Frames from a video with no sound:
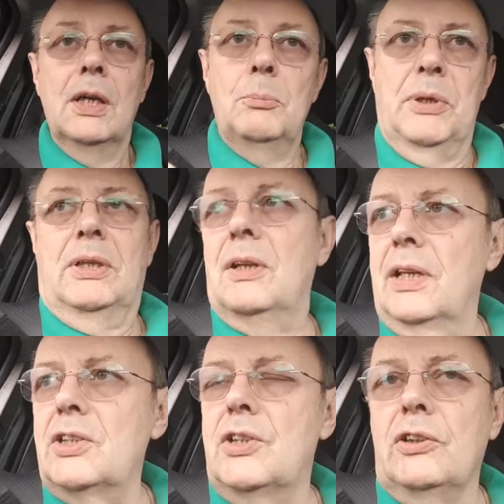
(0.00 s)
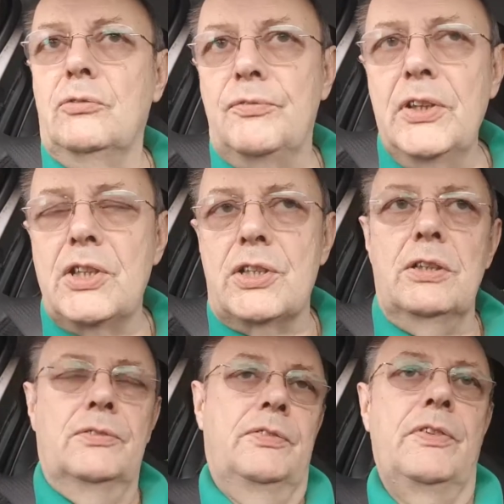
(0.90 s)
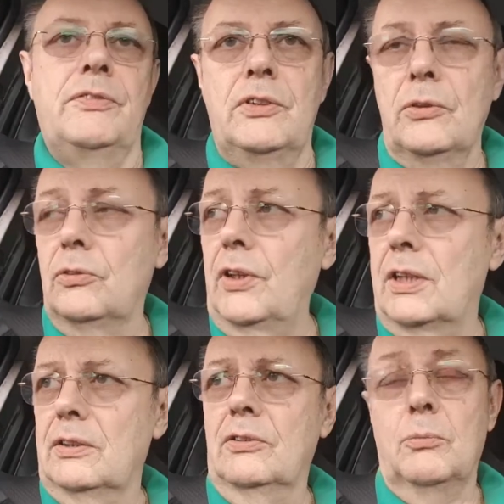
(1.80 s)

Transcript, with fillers: but I actually finished it after 52 seconds